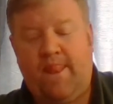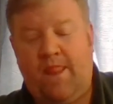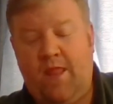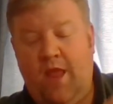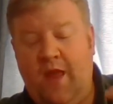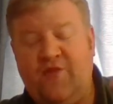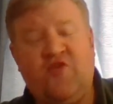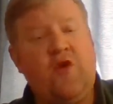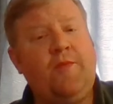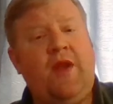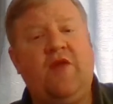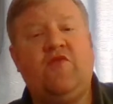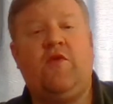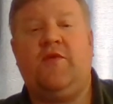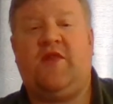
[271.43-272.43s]
And
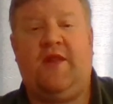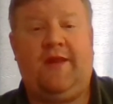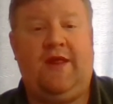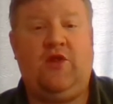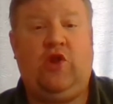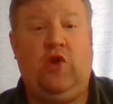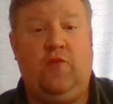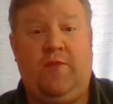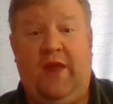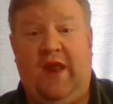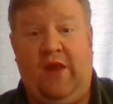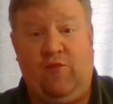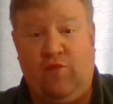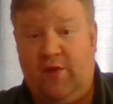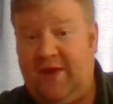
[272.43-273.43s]
Terminators always had the issue of
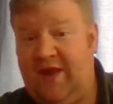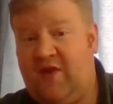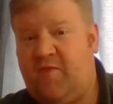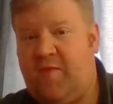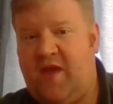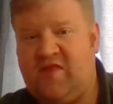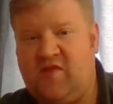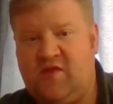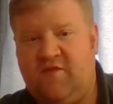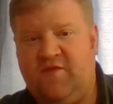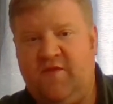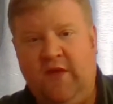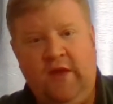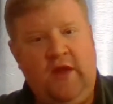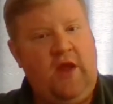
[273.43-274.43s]
being really expensive,
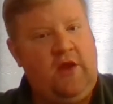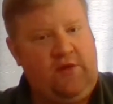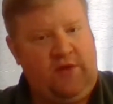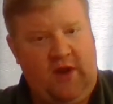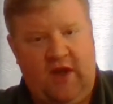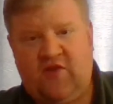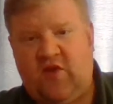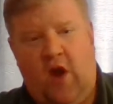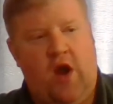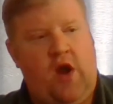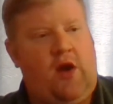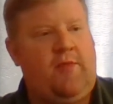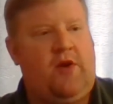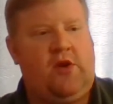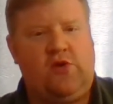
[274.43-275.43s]
nice
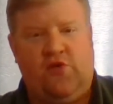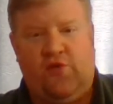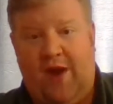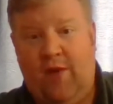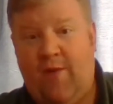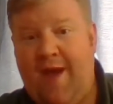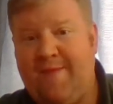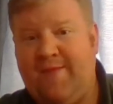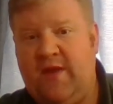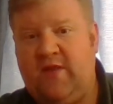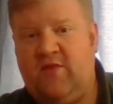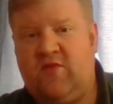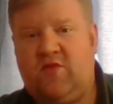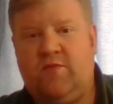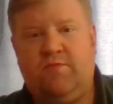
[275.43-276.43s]
armor, great
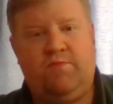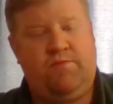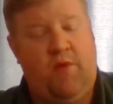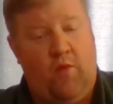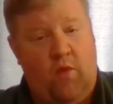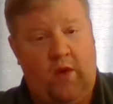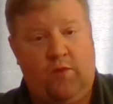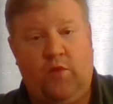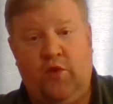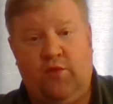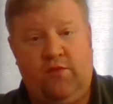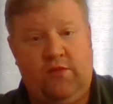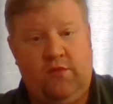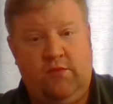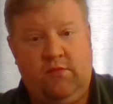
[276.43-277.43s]
weapons, but 1
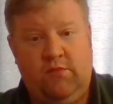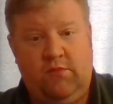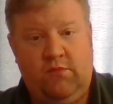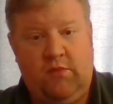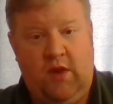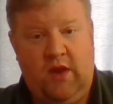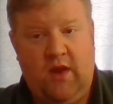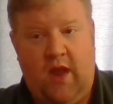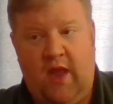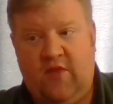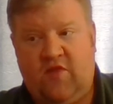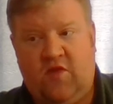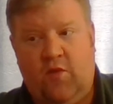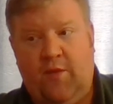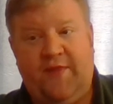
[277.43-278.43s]
wound. And
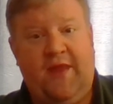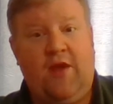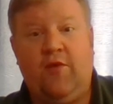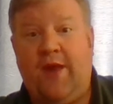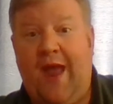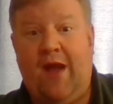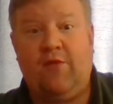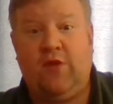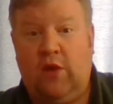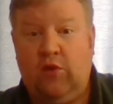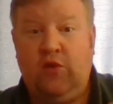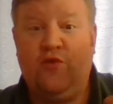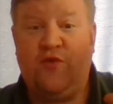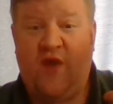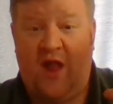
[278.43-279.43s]
so when they go down, you
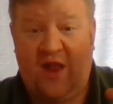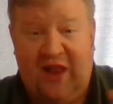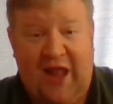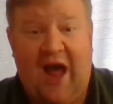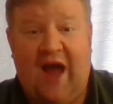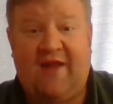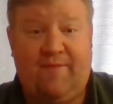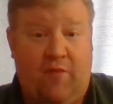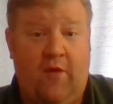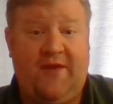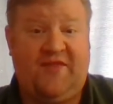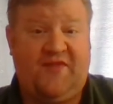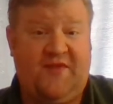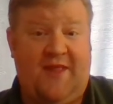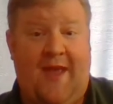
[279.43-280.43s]
lose a lot of
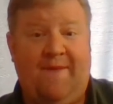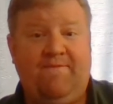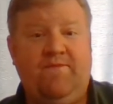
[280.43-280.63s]
points in that.